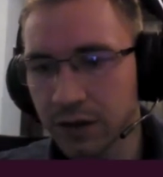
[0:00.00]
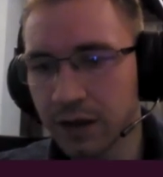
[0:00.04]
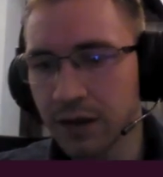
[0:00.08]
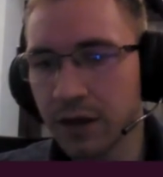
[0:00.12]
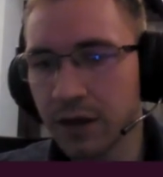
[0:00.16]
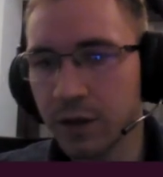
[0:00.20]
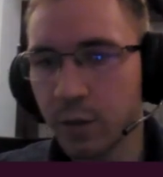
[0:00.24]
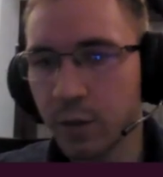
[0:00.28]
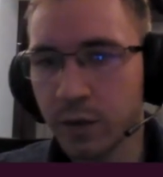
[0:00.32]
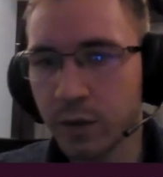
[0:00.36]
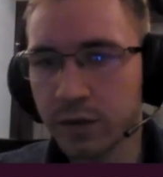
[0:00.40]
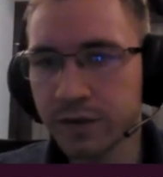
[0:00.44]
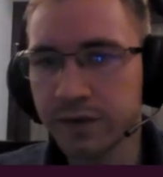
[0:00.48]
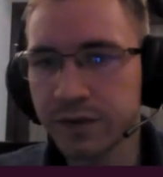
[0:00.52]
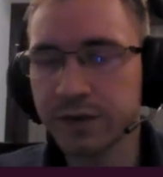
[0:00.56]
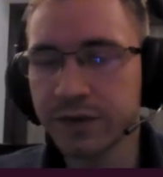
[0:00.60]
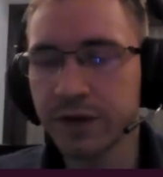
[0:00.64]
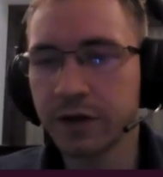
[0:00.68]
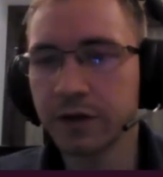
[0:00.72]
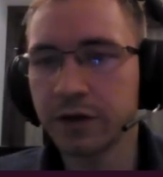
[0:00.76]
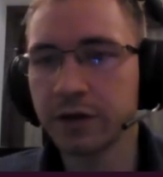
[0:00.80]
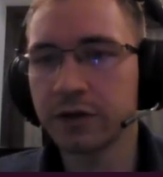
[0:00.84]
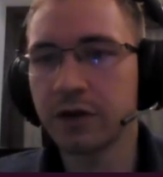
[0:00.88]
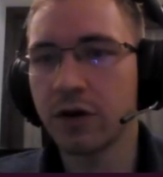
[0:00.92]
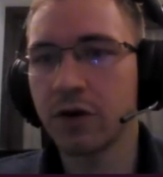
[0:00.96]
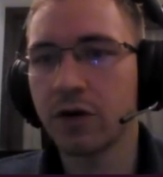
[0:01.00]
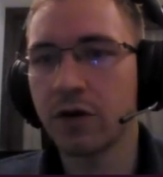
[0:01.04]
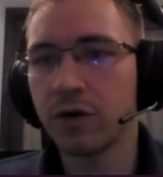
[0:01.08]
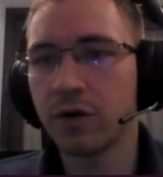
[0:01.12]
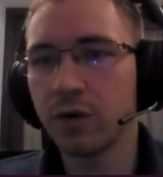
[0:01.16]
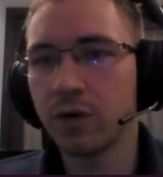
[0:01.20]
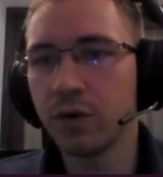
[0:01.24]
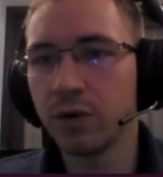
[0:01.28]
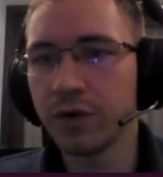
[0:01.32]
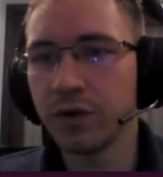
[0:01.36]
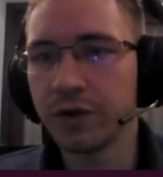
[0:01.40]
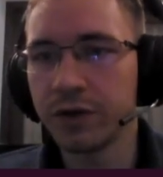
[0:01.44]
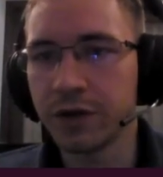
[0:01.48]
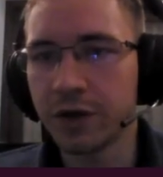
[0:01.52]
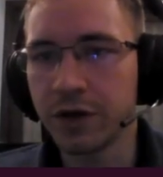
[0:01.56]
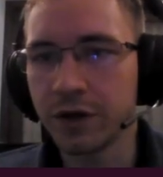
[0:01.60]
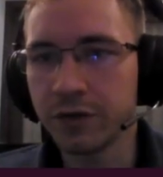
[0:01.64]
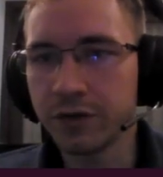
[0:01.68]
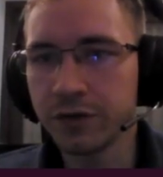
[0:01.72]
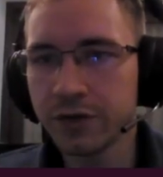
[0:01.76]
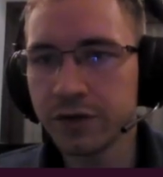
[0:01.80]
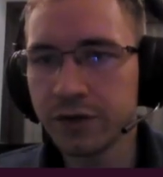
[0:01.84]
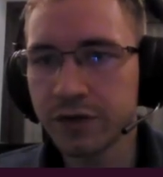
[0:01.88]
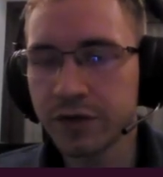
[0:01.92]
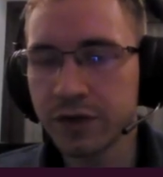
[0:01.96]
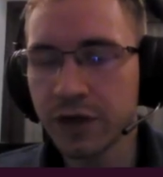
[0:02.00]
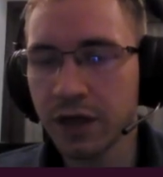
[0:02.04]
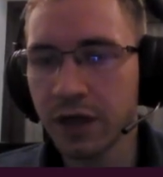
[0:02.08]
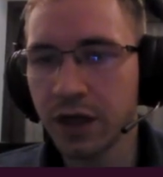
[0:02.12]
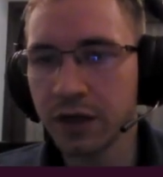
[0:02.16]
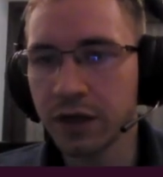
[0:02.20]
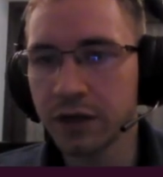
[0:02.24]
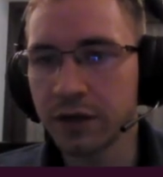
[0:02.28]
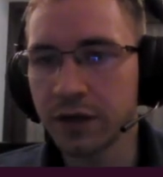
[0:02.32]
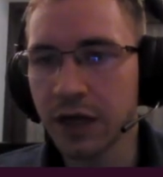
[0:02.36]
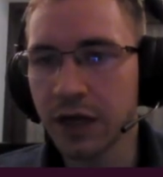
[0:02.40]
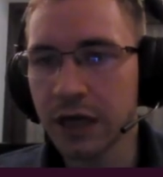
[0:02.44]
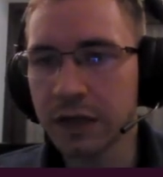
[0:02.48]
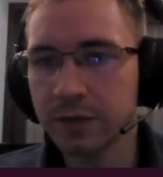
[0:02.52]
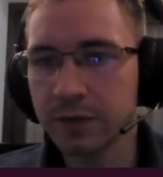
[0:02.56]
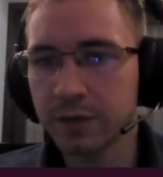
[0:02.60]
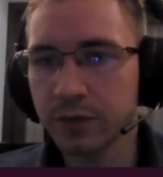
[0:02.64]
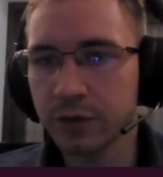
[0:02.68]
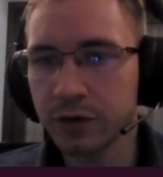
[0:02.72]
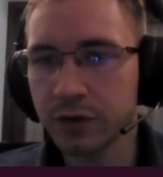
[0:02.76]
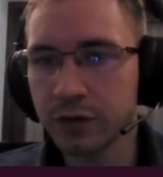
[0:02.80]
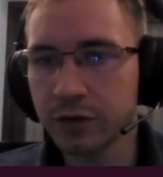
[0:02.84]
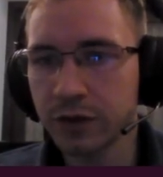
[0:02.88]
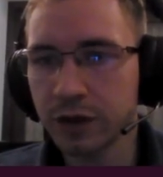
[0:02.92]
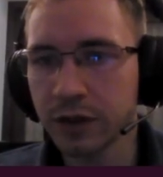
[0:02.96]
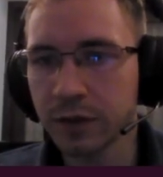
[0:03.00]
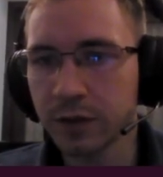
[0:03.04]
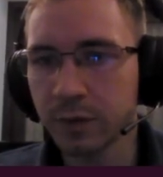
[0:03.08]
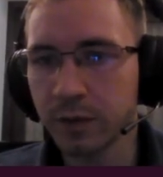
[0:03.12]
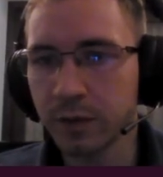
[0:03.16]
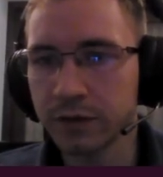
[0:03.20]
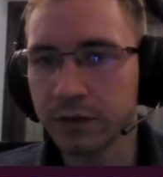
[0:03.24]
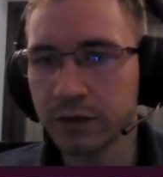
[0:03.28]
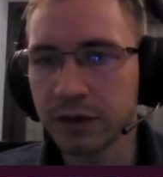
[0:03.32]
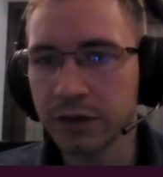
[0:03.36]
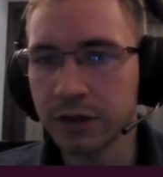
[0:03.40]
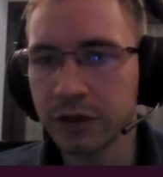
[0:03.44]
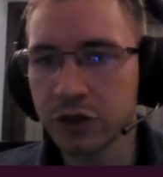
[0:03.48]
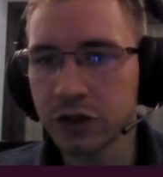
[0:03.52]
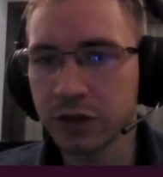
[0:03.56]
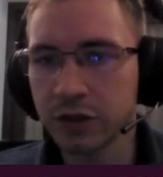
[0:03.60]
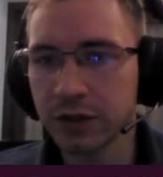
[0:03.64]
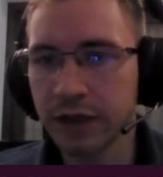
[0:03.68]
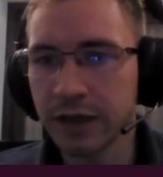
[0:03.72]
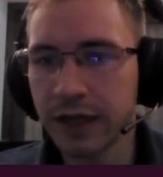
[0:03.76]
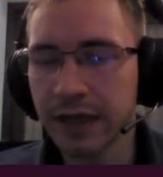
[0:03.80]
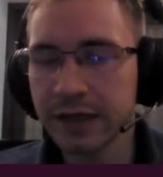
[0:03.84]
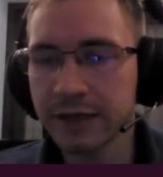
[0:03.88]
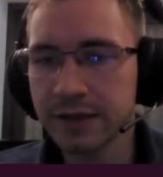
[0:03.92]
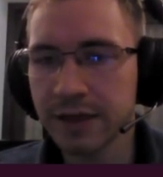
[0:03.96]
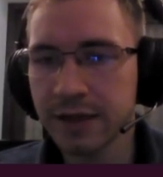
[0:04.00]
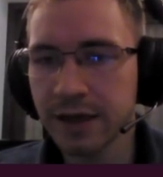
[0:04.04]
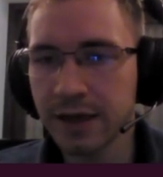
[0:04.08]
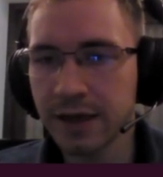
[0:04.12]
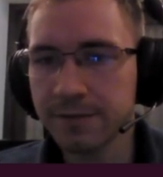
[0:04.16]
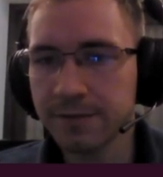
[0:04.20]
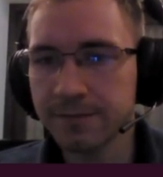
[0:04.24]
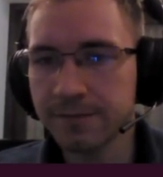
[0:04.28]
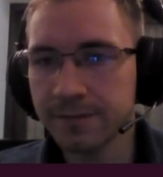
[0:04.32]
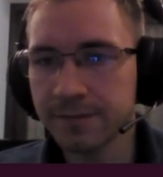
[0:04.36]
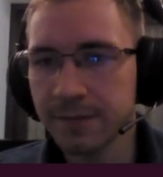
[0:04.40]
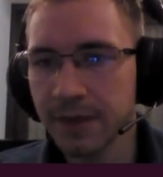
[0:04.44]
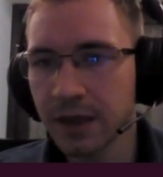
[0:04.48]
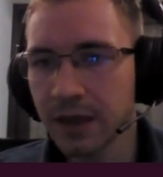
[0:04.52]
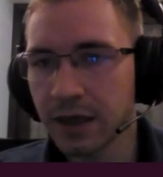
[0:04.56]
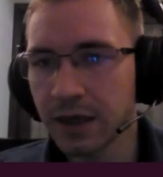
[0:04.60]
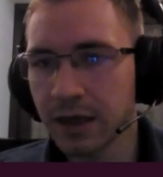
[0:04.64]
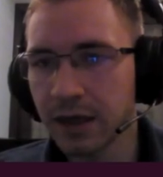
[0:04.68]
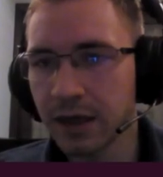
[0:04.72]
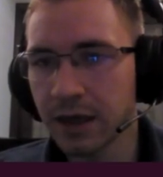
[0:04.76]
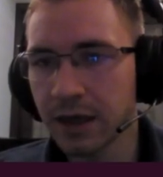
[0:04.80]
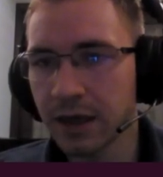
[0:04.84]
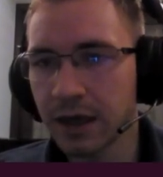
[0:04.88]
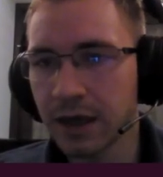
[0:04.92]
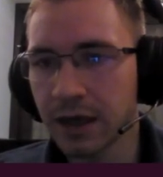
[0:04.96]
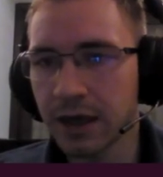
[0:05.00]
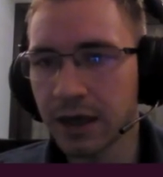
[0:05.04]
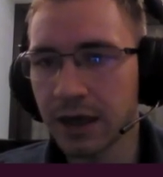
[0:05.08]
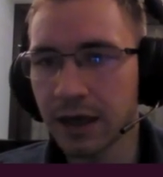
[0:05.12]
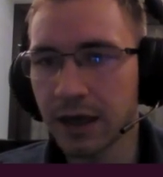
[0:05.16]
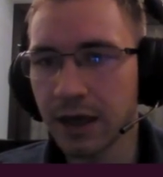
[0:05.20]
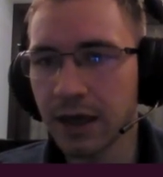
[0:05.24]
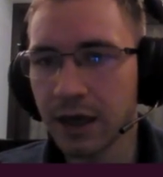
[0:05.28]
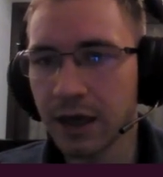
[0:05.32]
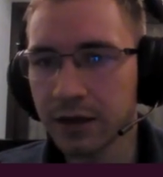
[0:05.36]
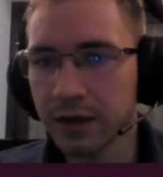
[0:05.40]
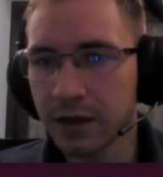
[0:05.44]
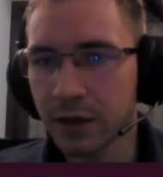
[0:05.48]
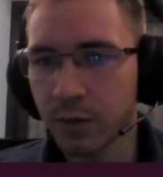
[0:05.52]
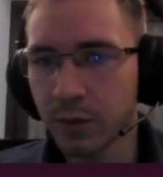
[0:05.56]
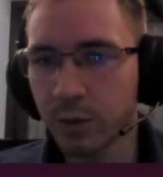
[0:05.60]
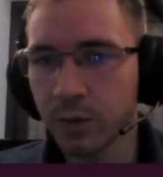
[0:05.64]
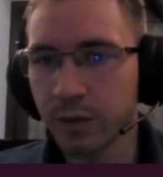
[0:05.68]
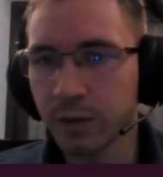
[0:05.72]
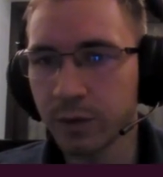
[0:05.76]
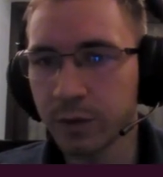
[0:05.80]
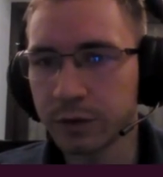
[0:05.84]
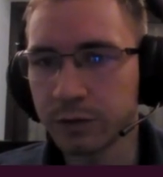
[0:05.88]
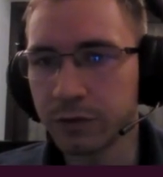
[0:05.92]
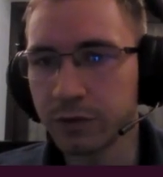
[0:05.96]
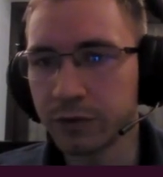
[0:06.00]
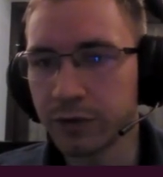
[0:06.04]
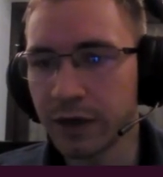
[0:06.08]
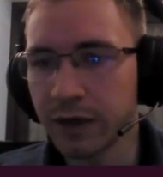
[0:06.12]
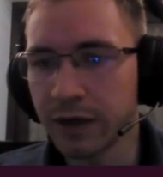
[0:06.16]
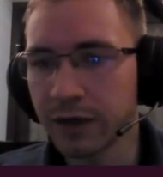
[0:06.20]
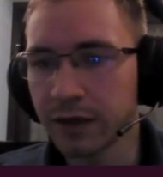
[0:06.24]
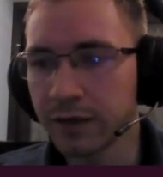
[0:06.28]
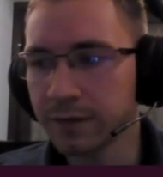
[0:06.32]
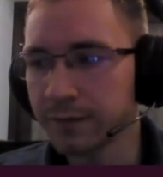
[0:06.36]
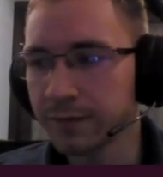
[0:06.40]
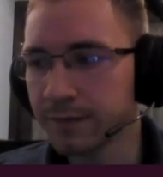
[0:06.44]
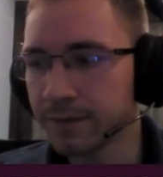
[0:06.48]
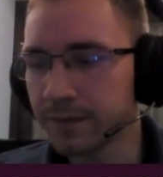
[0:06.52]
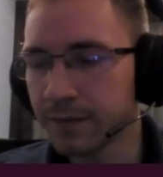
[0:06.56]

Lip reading: and it will start all the nodes in the network. It will initialize them, and they will be running.